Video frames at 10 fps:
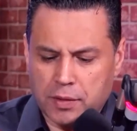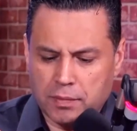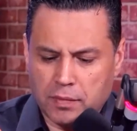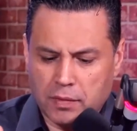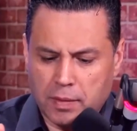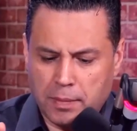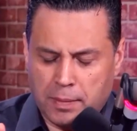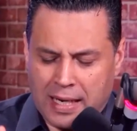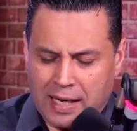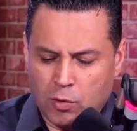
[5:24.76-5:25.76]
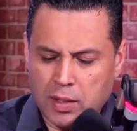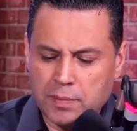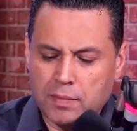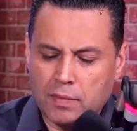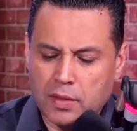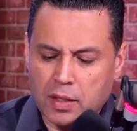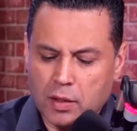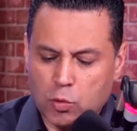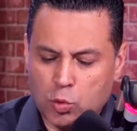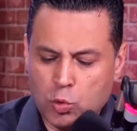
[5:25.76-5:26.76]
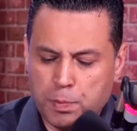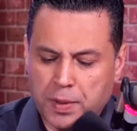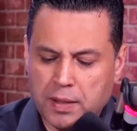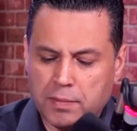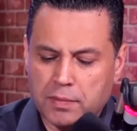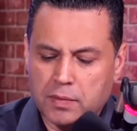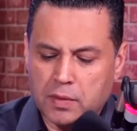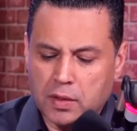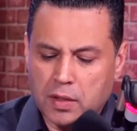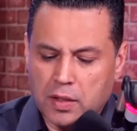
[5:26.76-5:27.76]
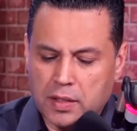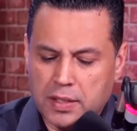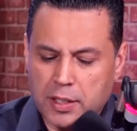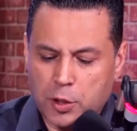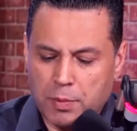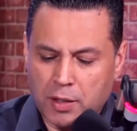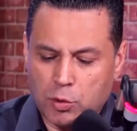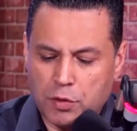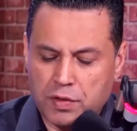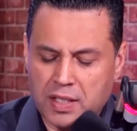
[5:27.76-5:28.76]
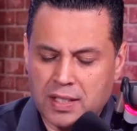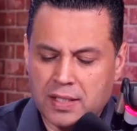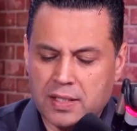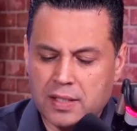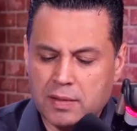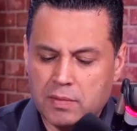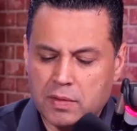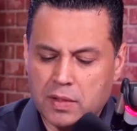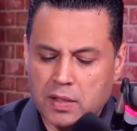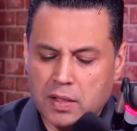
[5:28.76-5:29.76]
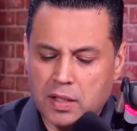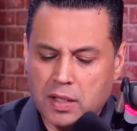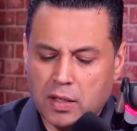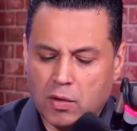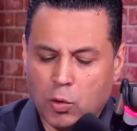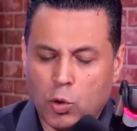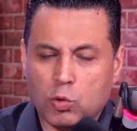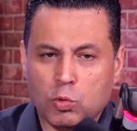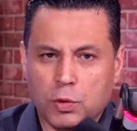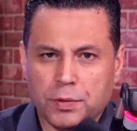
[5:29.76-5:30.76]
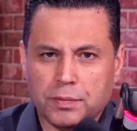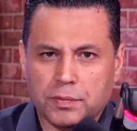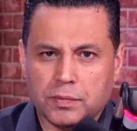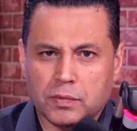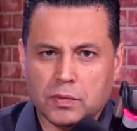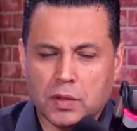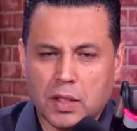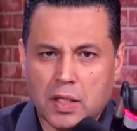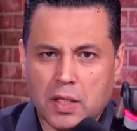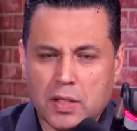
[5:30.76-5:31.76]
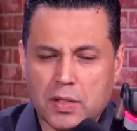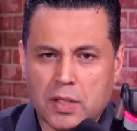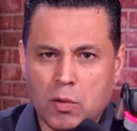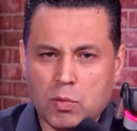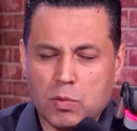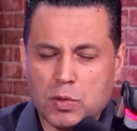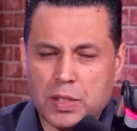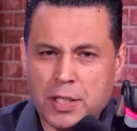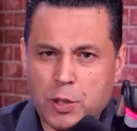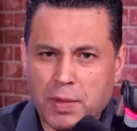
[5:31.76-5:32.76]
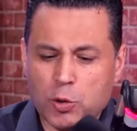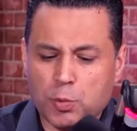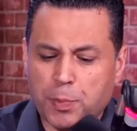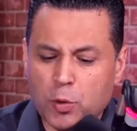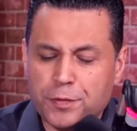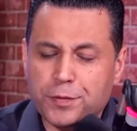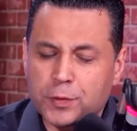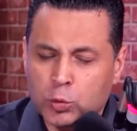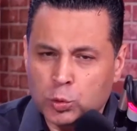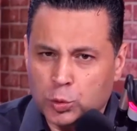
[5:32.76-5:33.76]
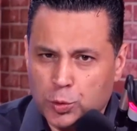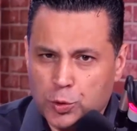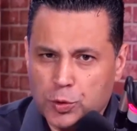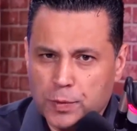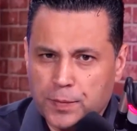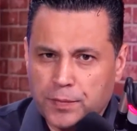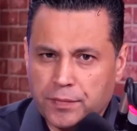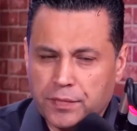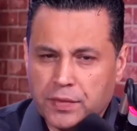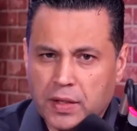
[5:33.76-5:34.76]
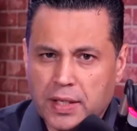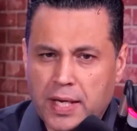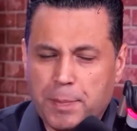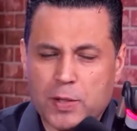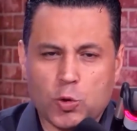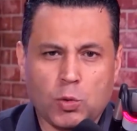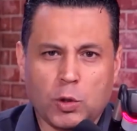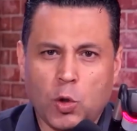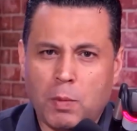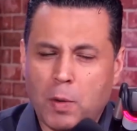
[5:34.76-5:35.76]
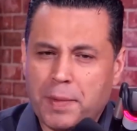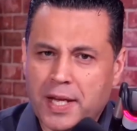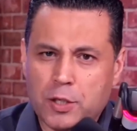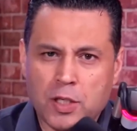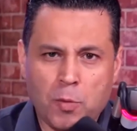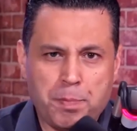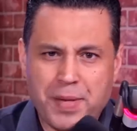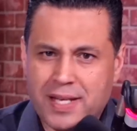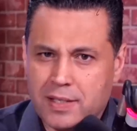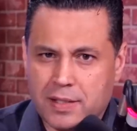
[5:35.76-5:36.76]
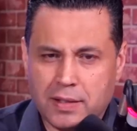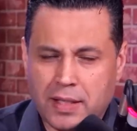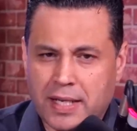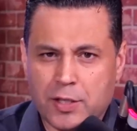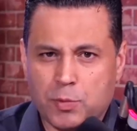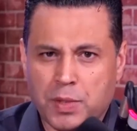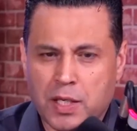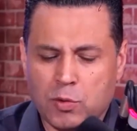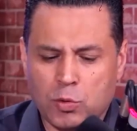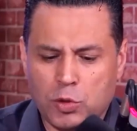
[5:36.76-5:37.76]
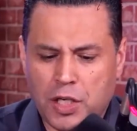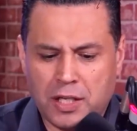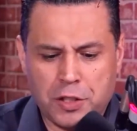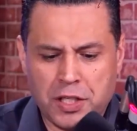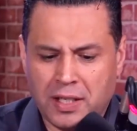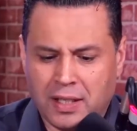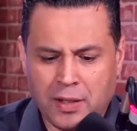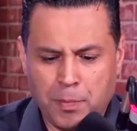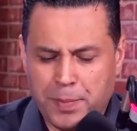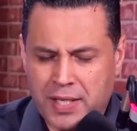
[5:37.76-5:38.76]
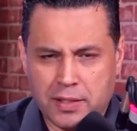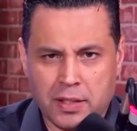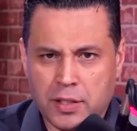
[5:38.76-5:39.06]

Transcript: So look at this. Grudges, guilt, desire for revenge, and pride. These are deep feelings that people don't think about daily,